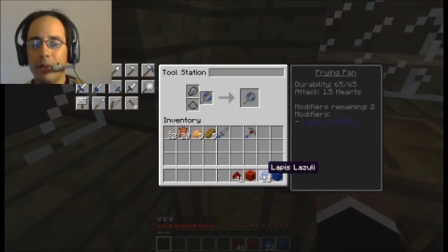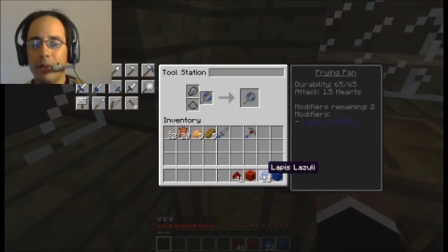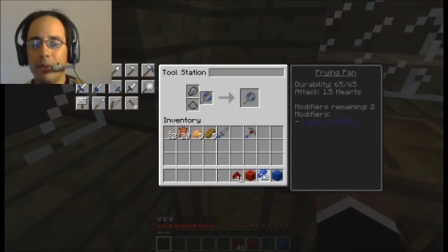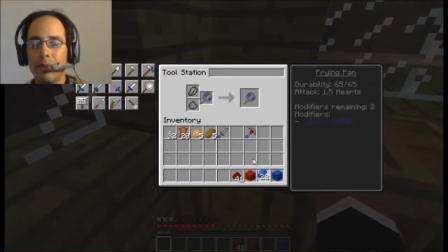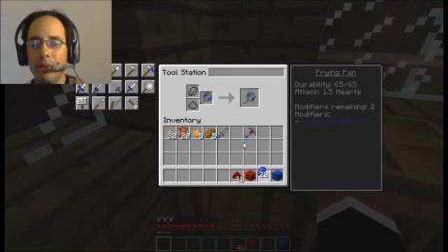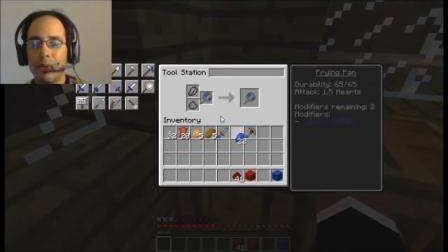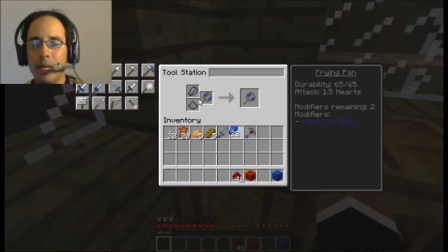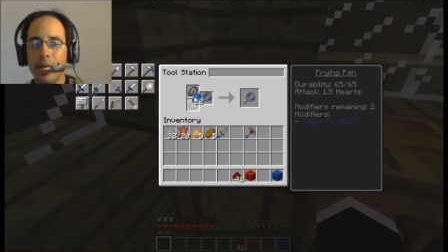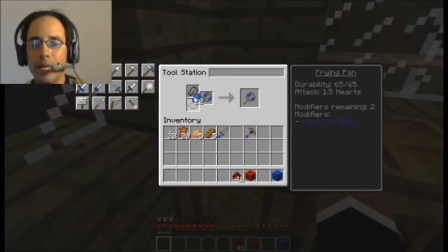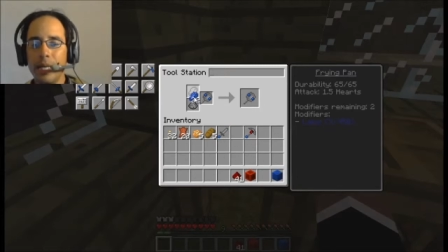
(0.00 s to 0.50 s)

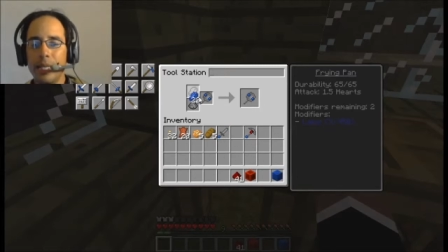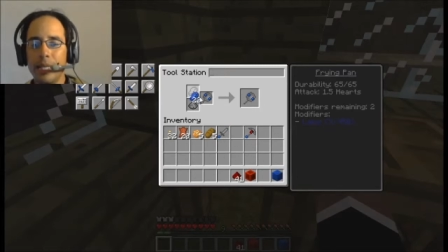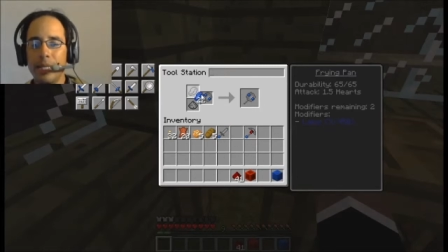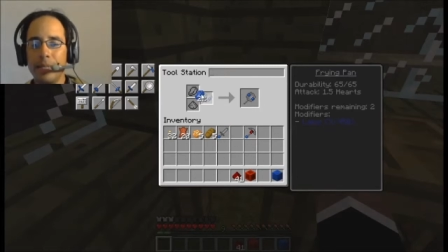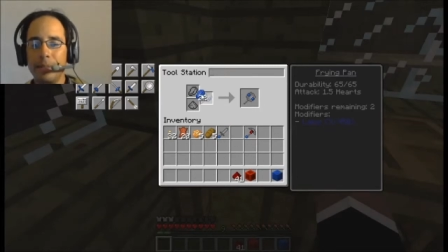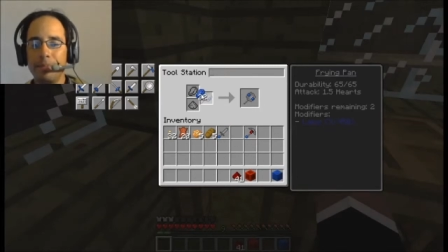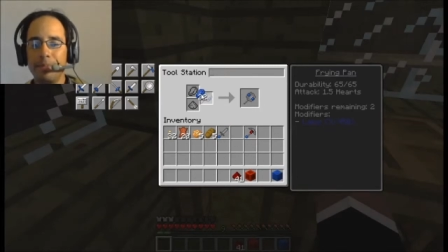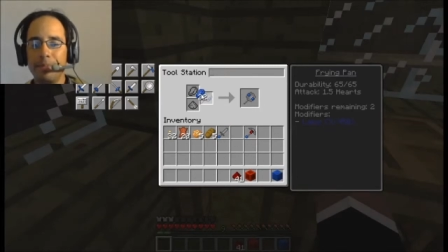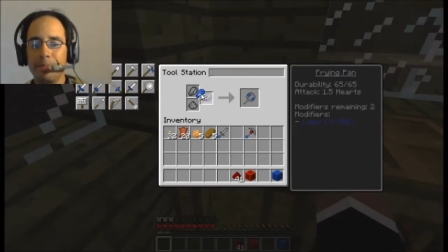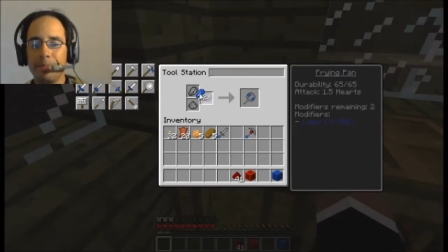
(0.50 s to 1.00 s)
Alrighty
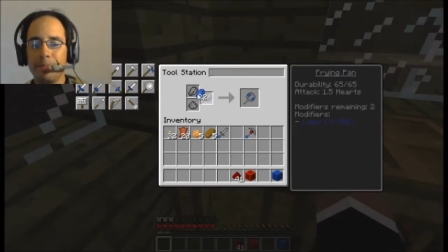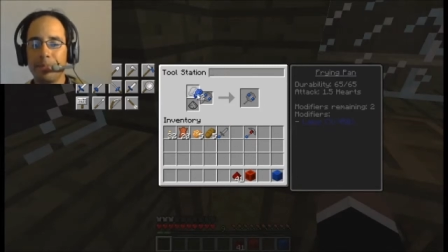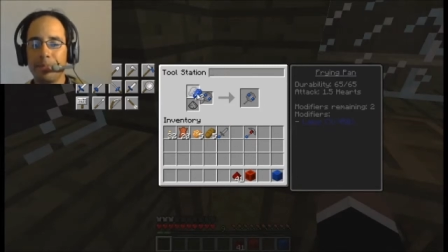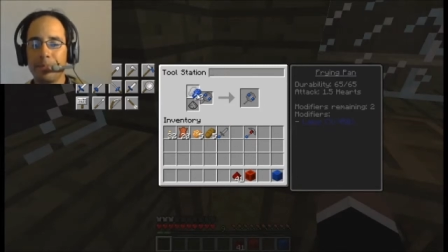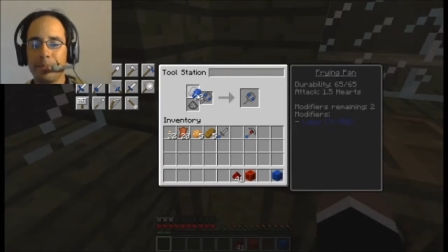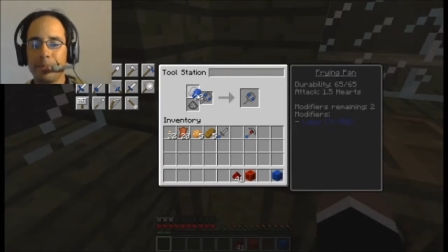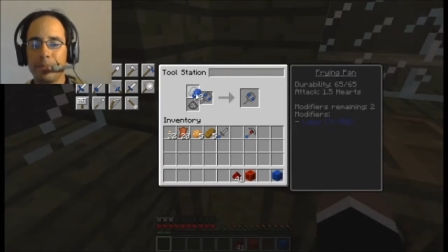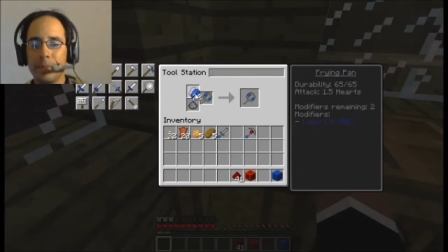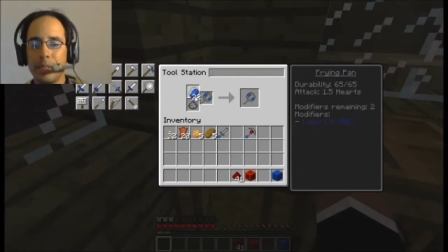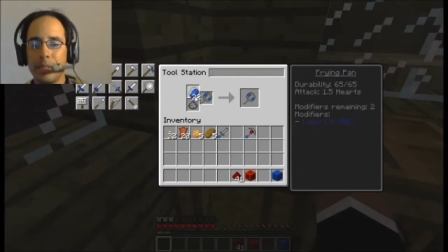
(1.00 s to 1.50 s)
then.
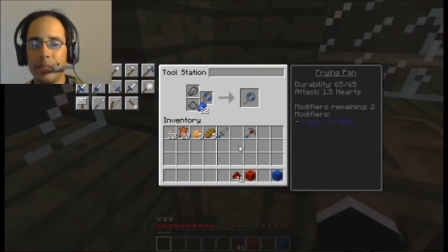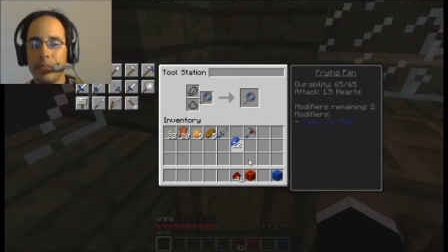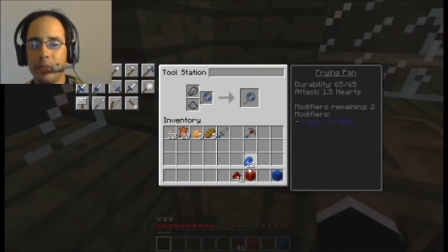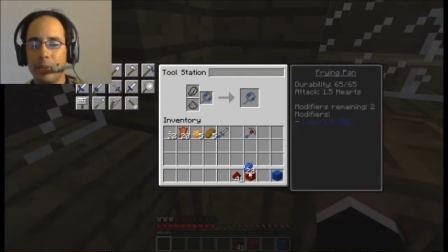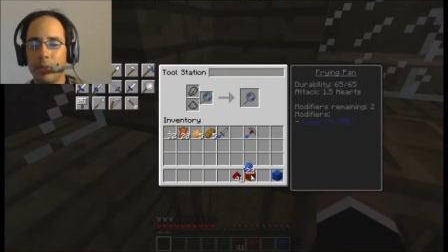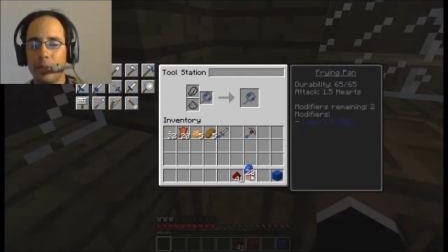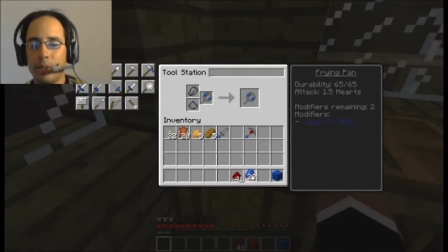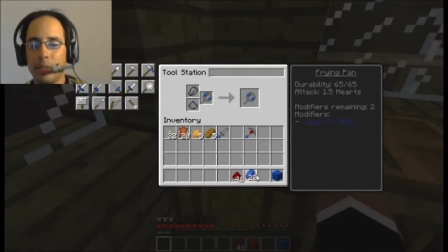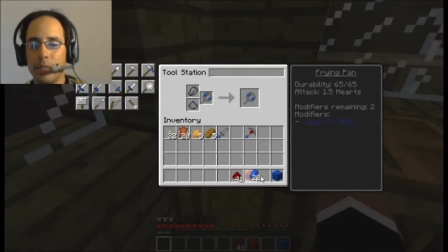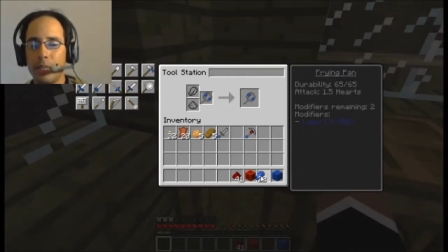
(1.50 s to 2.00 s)

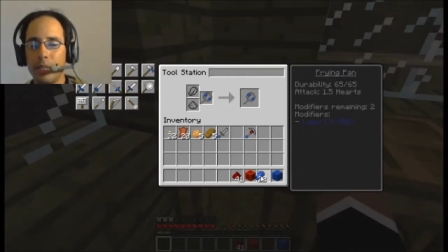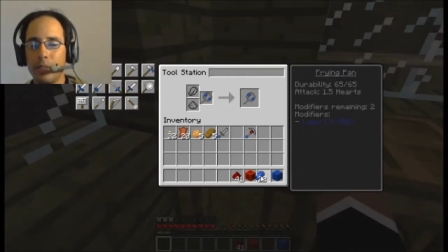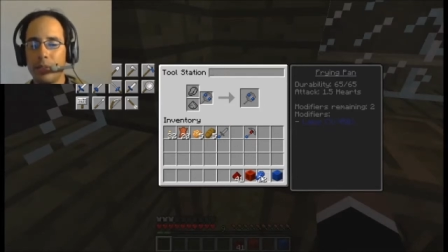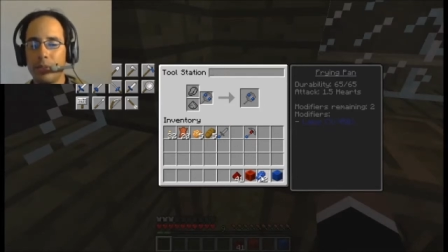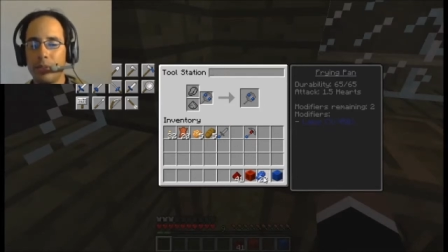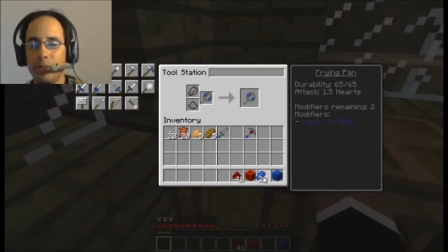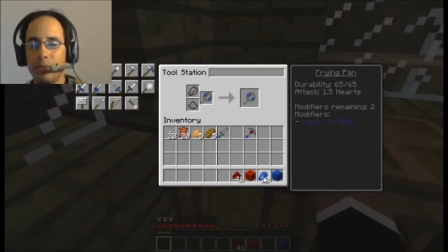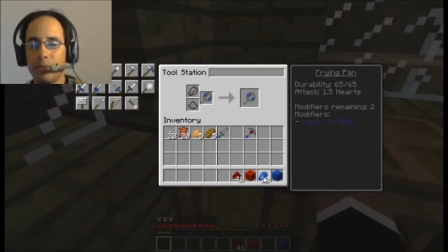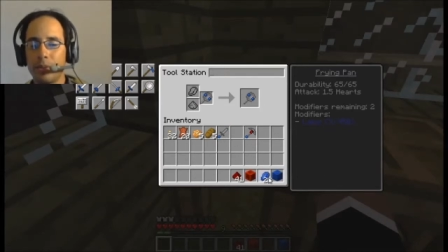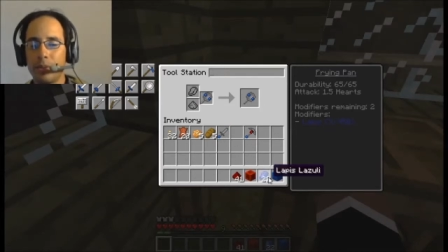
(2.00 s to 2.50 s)
Uh, oh, can
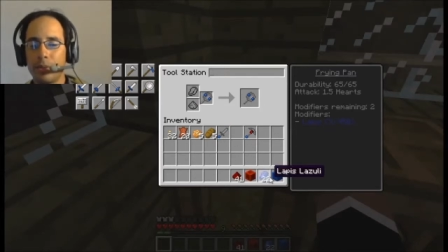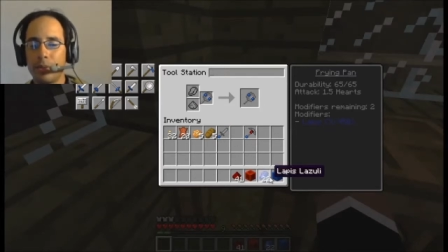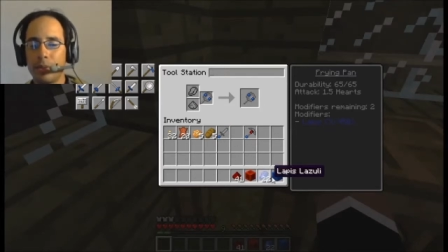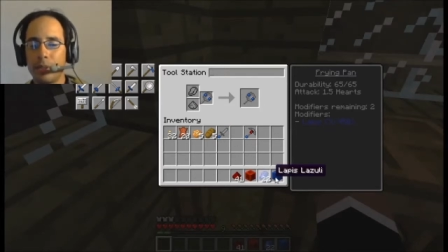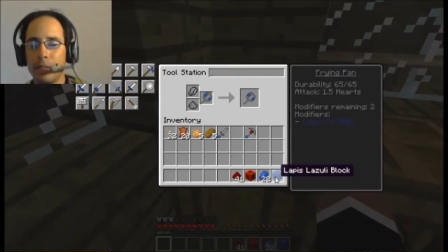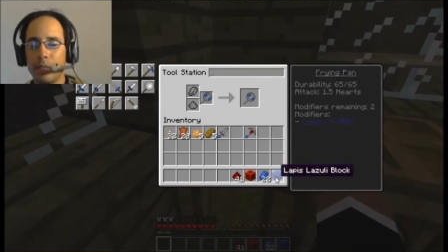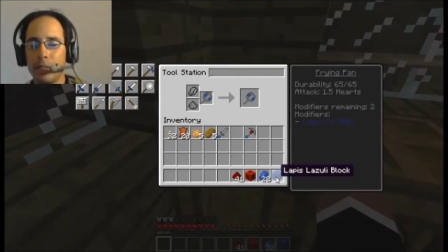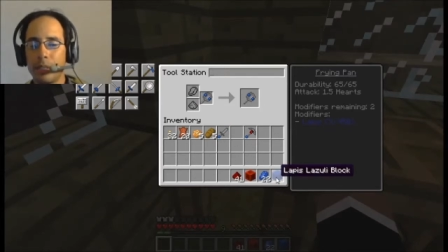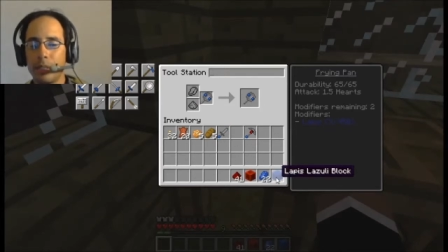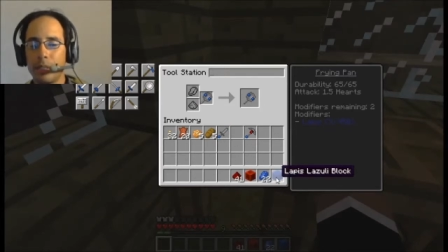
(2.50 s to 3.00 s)
I do it
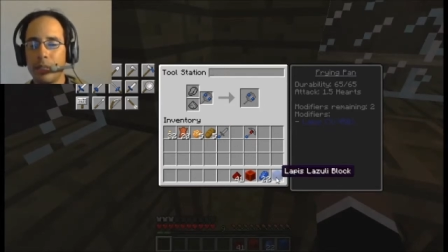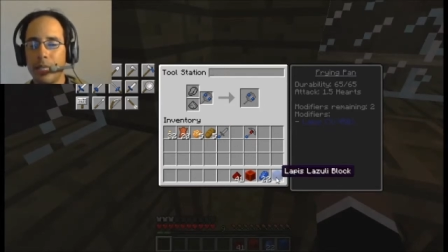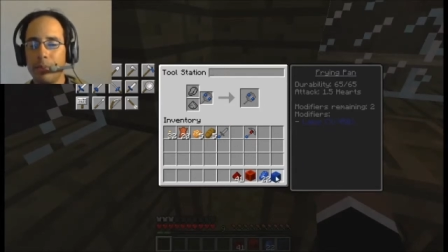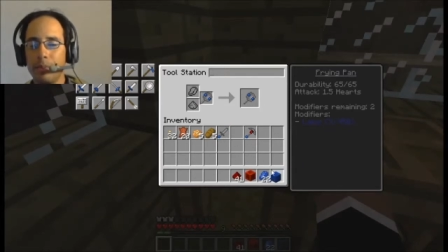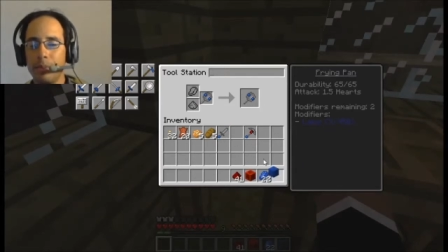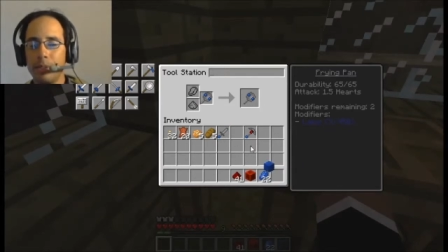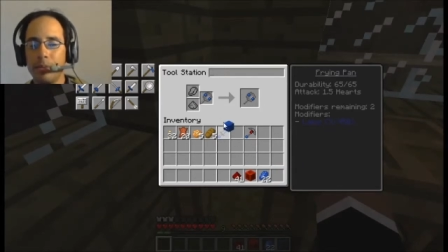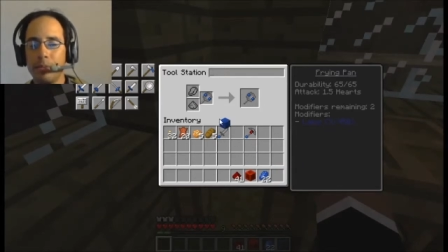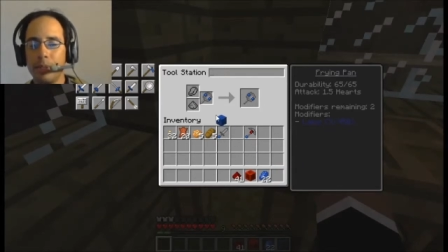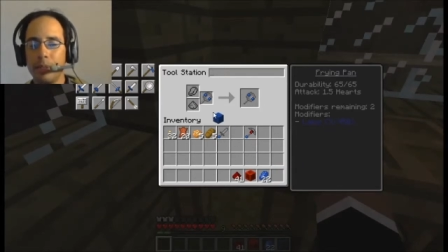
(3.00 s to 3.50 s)
for uh,
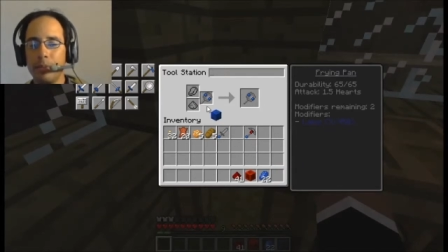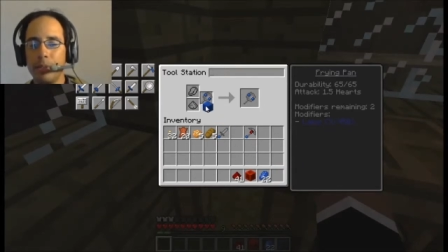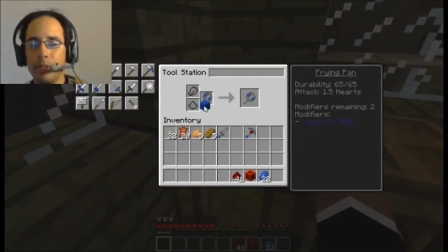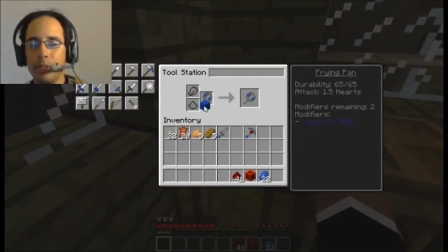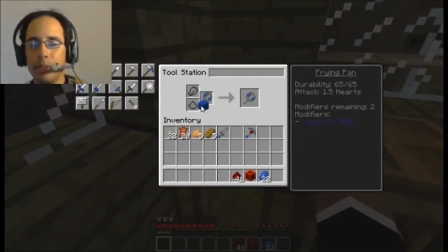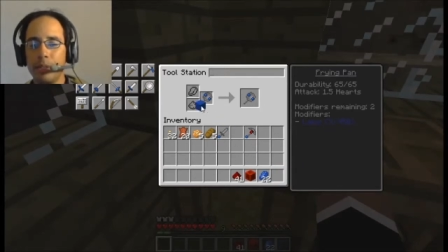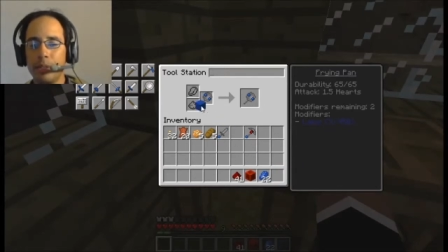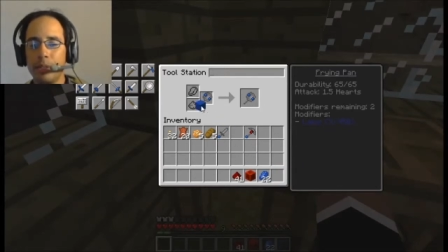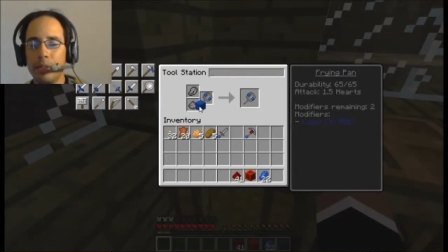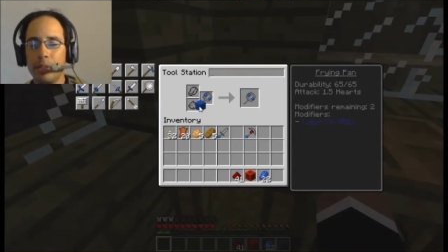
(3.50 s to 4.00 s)
Lapis,
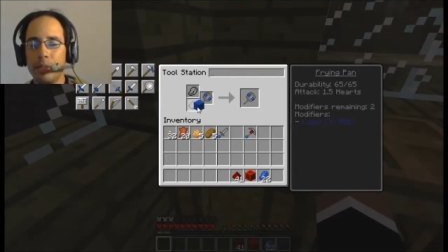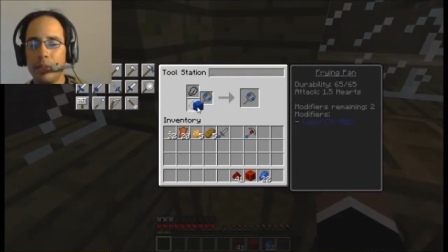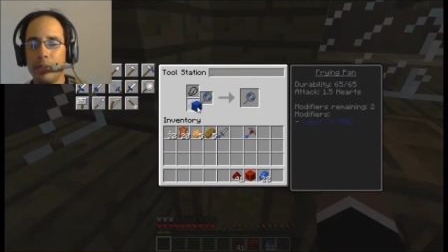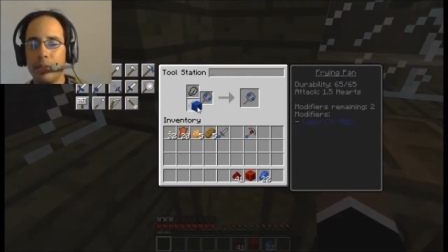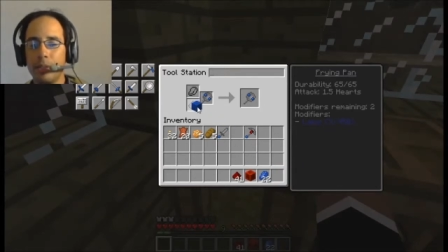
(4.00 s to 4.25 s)
maybe?